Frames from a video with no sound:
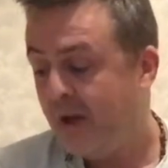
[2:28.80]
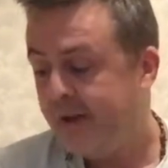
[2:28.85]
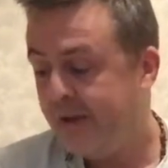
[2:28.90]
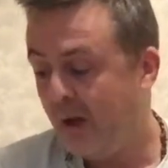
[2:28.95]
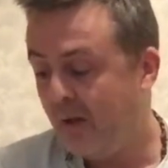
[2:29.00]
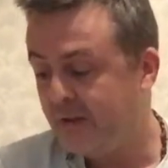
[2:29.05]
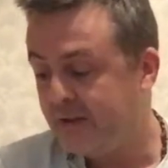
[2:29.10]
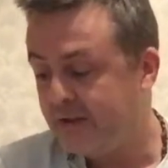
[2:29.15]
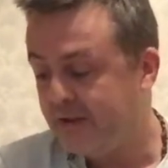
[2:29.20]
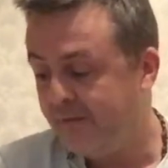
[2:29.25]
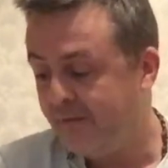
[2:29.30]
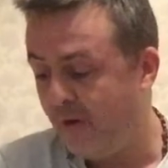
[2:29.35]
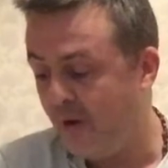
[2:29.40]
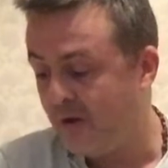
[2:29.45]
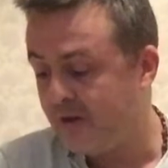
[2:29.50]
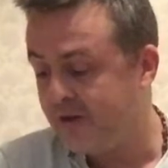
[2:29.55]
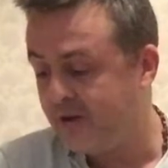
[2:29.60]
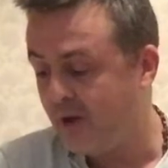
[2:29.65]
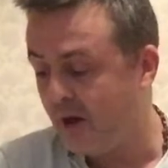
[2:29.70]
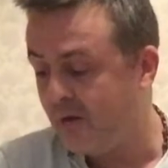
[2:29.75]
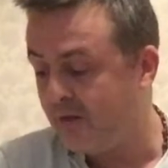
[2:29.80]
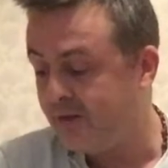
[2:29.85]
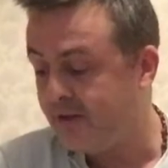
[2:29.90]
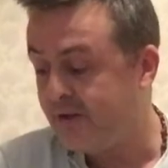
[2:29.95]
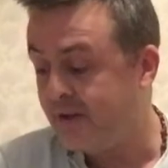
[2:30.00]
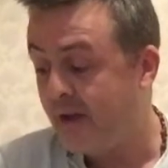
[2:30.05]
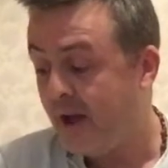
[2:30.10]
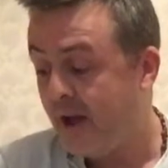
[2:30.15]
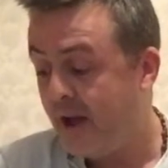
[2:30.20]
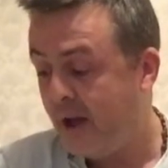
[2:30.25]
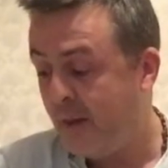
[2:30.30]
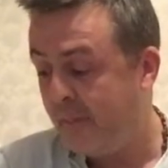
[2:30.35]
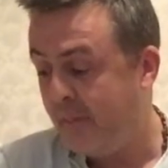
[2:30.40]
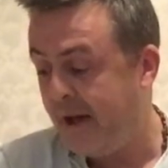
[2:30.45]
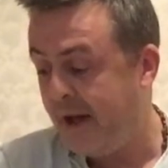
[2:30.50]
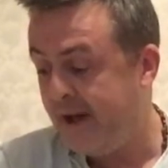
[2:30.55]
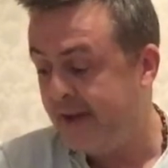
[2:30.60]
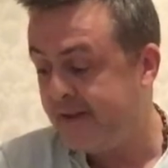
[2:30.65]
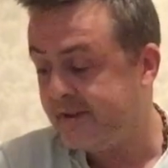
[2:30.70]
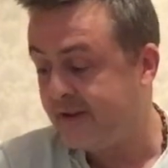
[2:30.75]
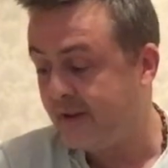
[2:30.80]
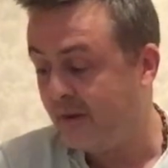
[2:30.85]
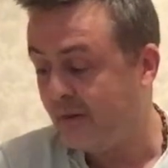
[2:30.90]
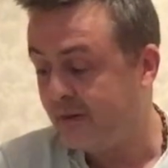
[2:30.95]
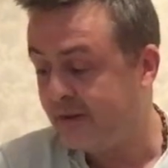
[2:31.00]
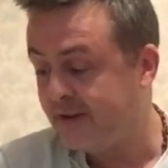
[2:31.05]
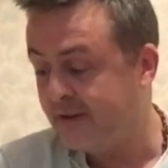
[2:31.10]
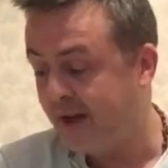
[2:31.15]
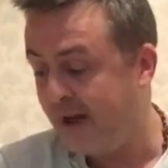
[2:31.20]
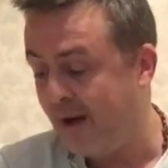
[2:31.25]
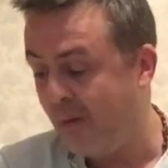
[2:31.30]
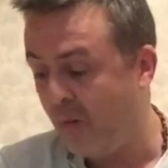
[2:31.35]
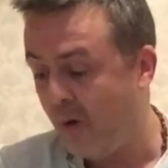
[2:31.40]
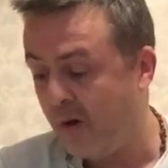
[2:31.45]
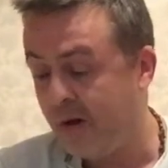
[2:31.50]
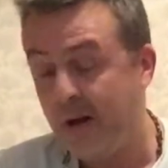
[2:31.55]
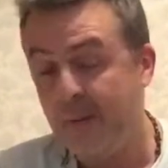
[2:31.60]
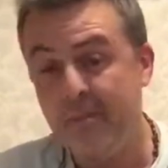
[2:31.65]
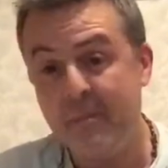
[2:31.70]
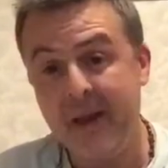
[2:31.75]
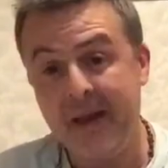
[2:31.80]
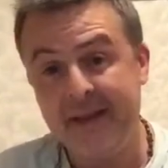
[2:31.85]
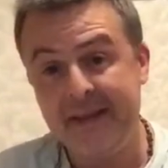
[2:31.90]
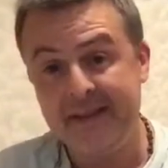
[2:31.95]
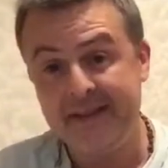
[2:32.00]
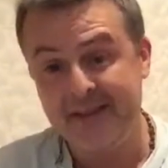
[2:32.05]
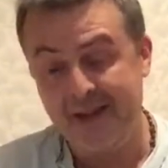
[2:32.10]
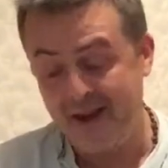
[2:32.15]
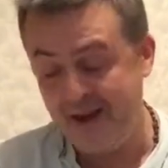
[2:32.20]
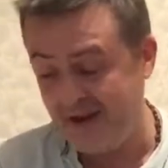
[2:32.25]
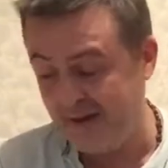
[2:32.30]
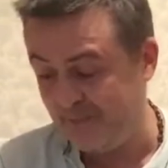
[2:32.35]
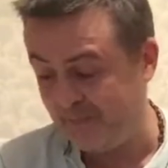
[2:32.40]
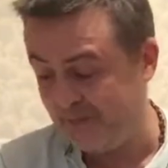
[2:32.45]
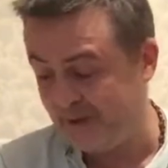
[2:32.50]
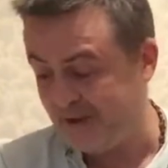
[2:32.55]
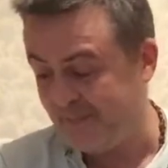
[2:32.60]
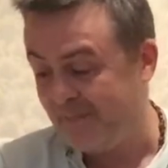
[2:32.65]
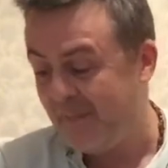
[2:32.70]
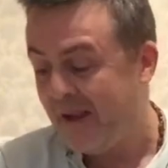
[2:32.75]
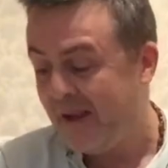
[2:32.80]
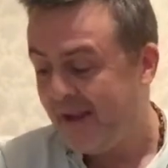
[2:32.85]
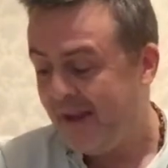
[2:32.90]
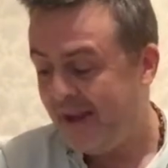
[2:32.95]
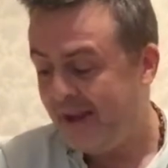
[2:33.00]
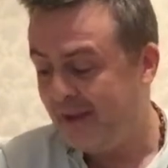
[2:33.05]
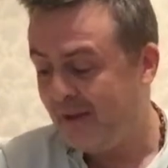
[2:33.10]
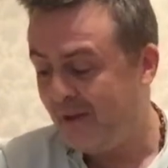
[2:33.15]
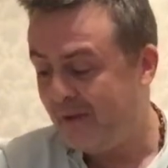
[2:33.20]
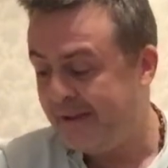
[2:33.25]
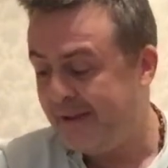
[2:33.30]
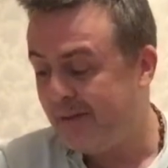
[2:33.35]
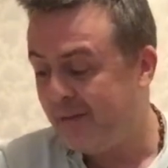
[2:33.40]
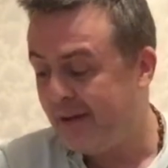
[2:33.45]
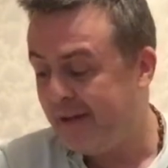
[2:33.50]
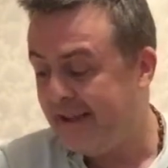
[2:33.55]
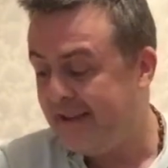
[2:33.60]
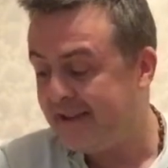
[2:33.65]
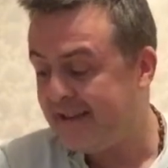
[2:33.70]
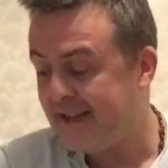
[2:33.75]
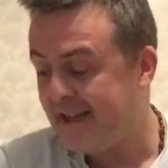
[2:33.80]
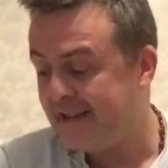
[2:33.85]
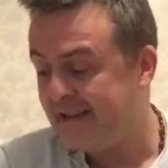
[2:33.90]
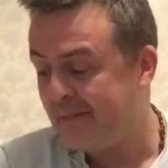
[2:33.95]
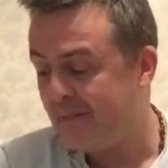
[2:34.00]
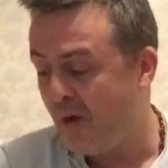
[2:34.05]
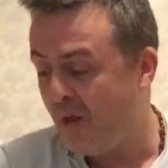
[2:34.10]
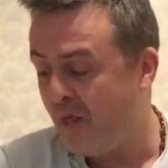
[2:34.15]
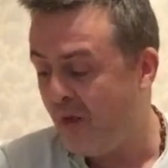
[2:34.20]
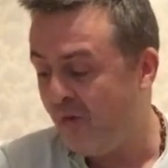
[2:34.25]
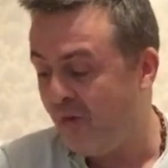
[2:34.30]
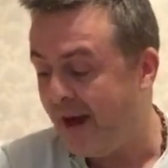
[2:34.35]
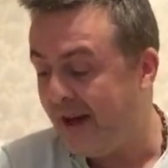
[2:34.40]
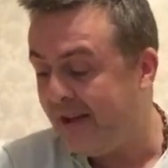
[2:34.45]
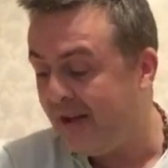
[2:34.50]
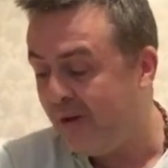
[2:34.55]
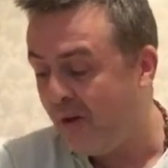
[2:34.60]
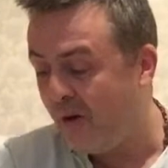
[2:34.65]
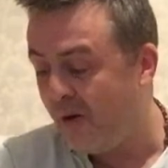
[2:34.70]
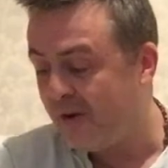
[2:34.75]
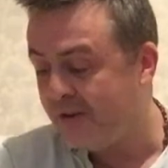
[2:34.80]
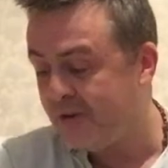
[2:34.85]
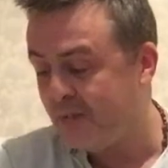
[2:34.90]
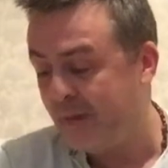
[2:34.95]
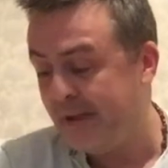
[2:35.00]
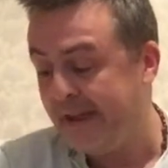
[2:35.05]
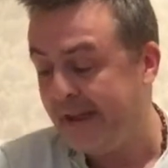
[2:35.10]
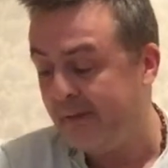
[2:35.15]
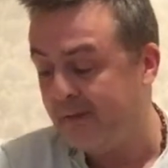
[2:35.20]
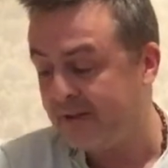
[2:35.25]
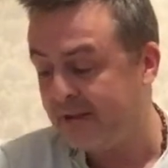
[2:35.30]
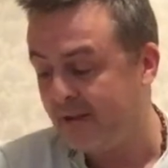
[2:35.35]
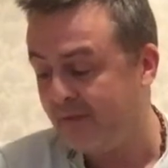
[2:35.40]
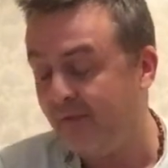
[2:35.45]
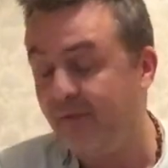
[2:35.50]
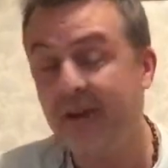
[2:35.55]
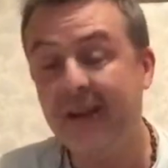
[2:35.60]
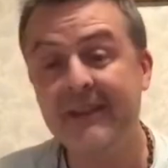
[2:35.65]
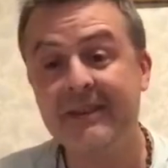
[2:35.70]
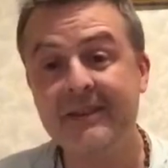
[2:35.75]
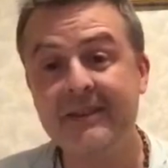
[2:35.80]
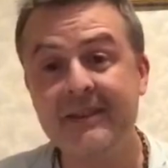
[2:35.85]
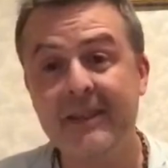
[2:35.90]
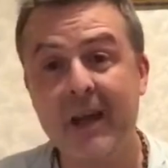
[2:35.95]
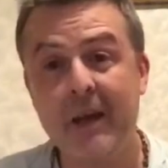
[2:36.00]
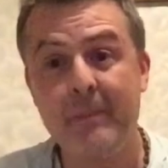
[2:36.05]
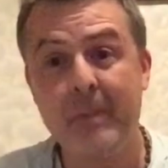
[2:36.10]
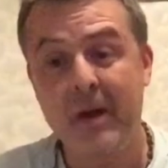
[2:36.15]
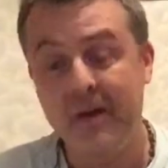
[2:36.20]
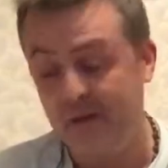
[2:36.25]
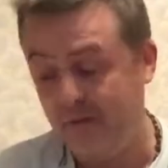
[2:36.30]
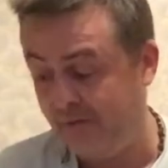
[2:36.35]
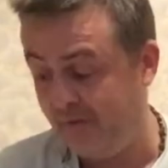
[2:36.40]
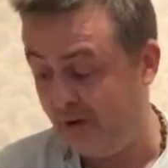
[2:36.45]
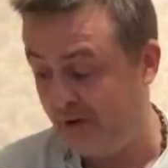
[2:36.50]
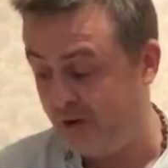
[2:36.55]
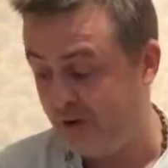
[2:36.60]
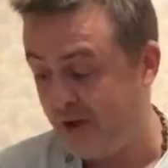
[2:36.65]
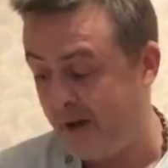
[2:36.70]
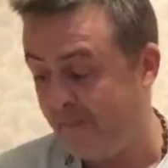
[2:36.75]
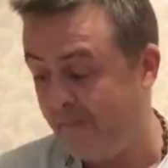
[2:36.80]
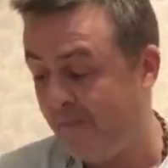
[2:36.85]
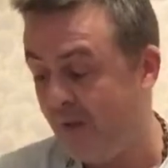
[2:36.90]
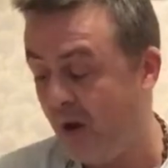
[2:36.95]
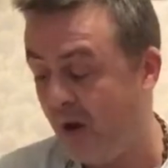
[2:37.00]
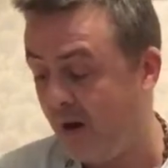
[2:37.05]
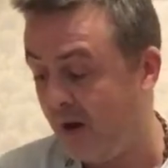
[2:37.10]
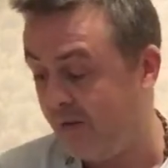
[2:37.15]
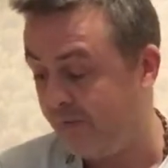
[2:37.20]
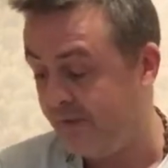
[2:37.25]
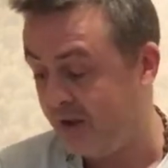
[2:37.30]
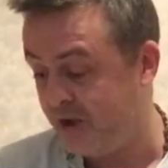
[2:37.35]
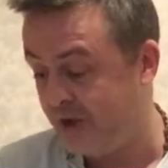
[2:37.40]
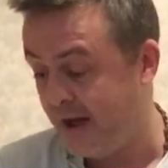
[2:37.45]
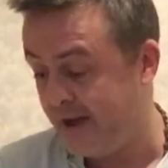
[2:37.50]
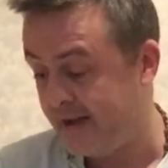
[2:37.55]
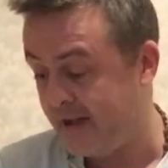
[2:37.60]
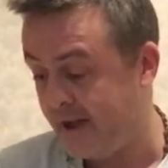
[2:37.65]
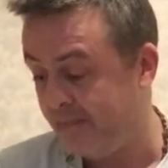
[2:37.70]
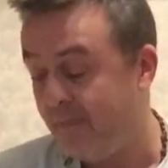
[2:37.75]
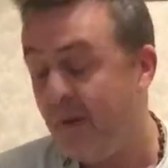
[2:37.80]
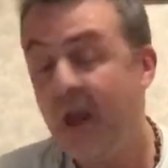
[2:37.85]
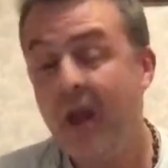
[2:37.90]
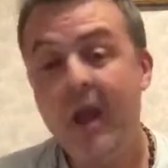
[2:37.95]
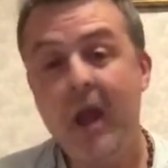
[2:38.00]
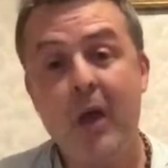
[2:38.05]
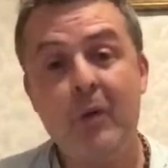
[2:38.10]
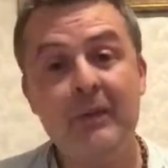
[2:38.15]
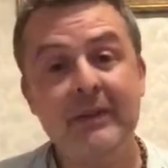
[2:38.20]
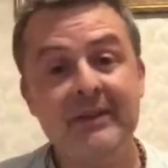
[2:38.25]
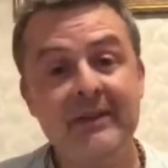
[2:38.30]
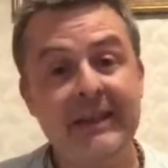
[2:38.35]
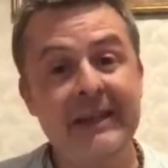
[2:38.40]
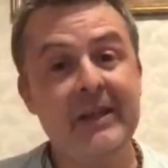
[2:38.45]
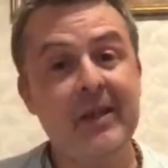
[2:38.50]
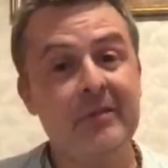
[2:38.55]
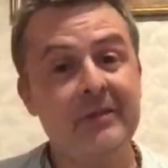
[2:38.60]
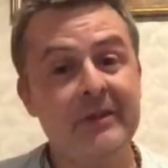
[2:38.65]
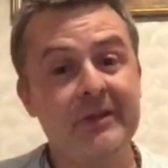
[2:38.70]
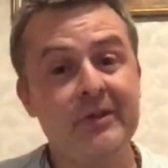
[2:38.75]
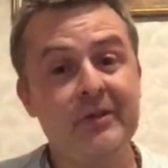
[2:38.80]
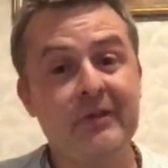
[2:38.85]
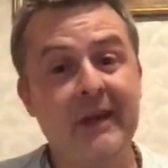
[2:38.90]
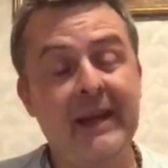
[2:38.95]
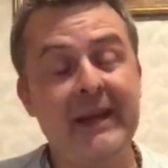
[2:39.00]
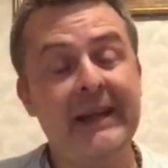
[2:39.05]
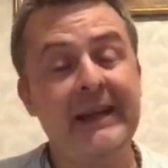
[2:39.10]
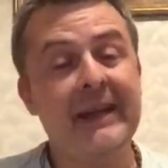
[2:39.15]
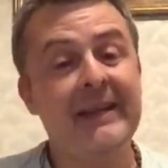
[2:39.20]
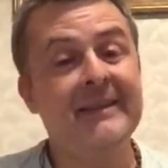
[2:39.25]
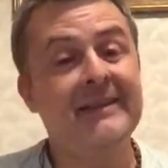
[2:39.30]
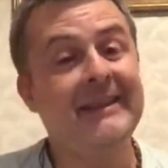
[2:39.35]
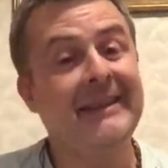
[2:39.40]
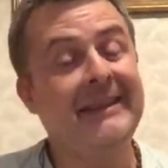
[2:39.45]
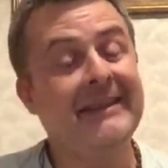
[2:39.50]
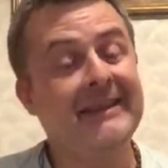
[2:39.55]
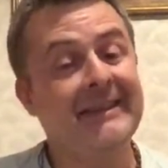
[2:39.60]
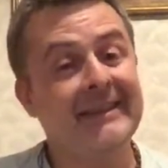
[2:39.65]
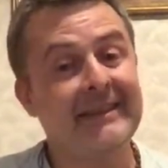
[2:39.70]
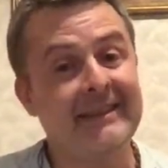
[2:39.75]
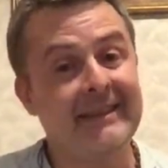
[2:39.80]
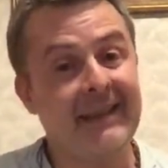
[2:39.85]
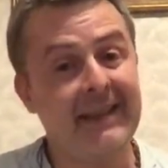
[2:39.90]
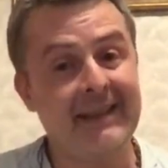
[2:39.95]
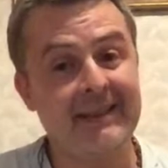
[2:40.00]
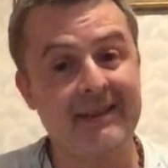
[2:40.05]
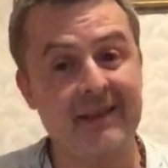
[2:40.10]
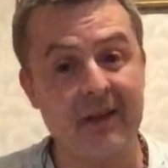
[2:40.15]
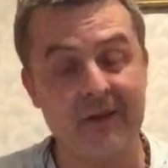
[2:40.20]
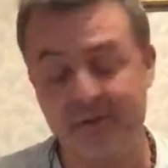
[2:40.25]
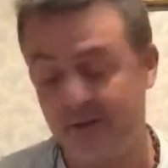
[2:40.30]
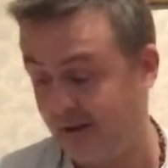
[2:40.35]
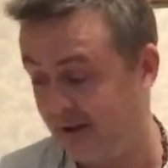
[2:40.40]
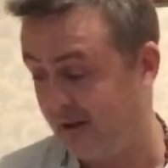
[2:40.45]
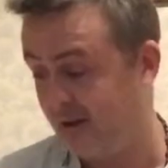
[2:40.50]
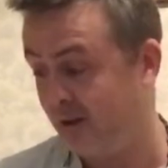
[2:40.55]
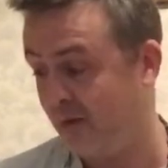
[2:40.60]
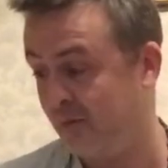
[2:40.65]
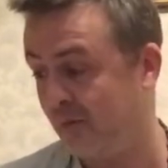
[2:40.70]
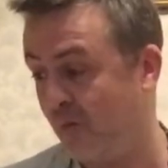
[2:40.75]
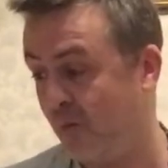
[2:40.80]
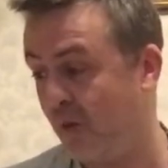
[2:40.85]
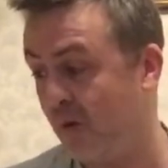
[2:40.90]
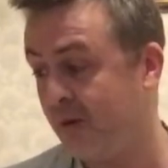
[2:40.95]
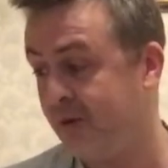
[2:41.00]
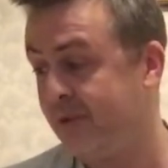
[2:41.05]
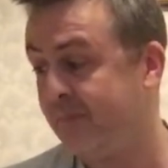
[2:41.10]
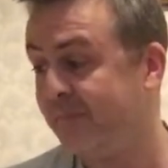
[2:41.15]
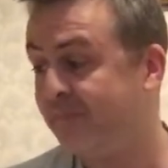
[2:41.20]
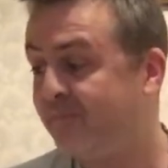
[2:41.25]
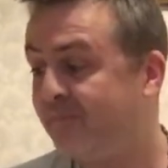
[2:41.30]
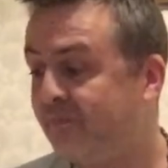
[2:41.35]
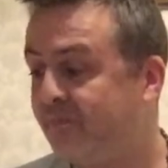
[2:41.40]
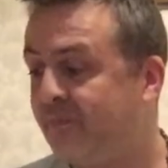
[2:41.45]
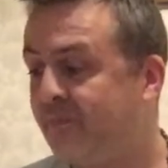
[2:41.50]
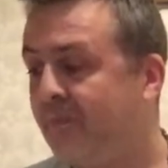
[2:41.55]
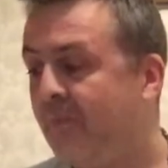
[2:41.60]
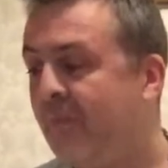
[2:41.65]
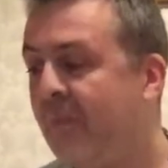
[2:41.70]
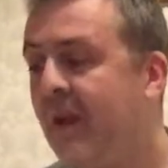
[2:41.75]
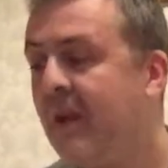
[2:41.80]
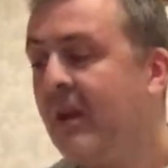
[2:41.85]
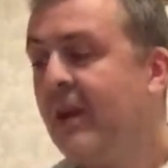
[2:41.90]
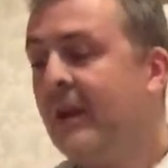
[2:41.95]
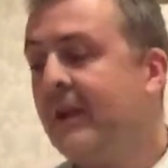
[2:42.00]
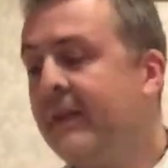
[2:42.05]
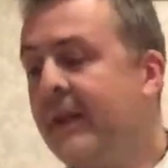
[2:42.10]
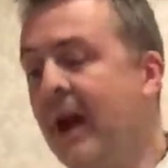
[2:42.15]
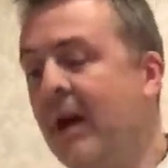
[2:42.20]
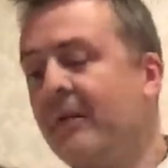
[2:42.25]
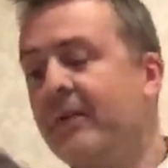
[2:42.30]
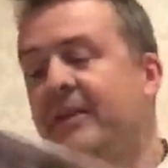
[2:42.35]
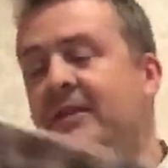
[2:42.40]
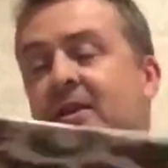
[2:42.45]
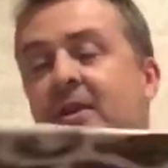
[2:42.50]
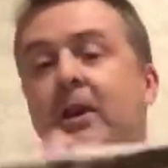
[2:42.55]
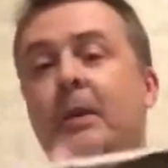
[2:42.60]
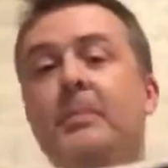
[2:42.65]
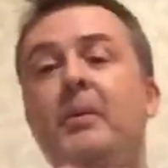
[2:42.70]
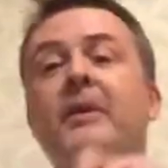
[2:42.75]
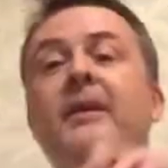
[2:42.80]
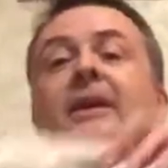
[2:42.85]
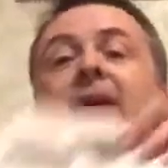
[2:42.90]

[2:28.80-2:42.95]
Yoda's Force Ghost appeared to Luke Skywalker many times, including when he set him on the right course when he was conflicted about the future of the Jedi. And we see Yoda's training in season six of the Clone Wars. Now, there's a couple